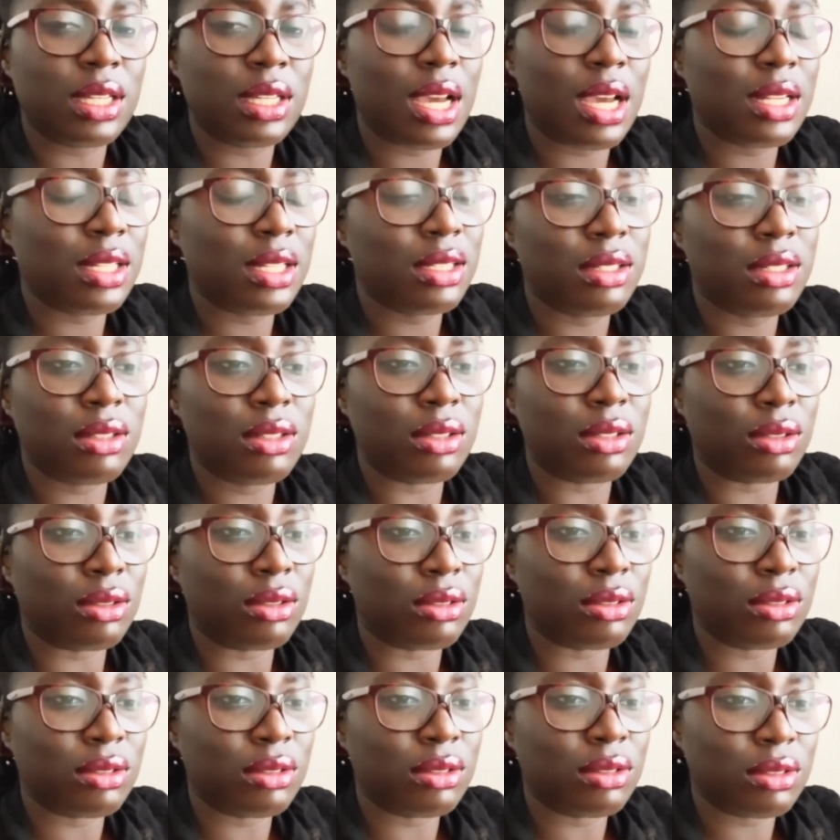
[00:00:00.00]
I don't
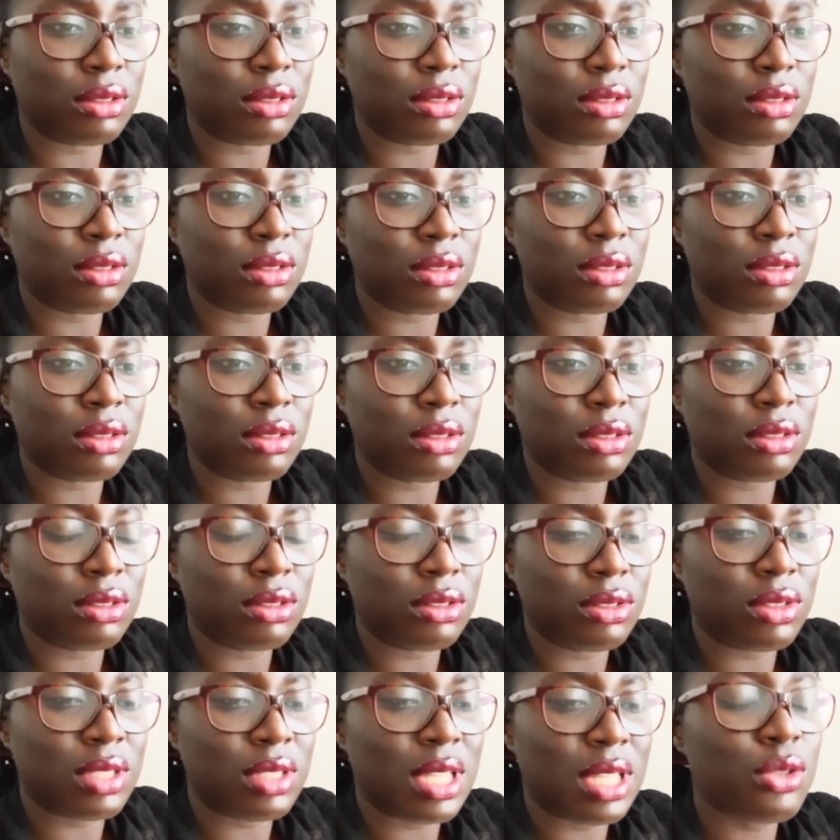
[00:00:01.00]
know.
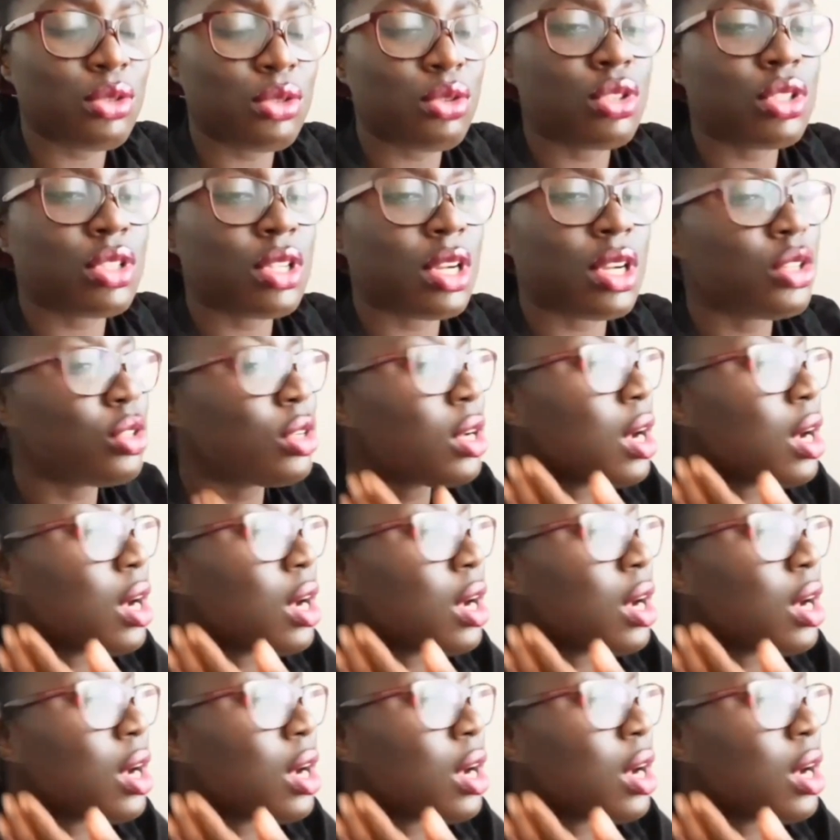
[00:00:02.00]
Things will start to